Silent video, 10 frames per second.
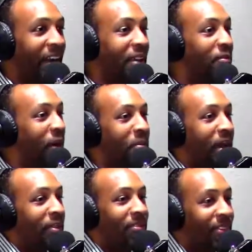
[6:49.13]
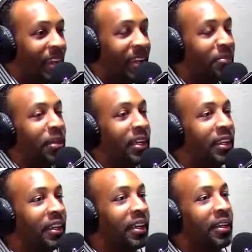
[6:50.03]
Yeah. I'm not a like, but
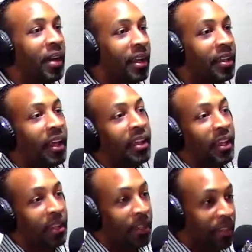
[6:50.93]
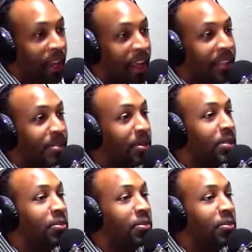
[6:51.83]
I, I like enhancements,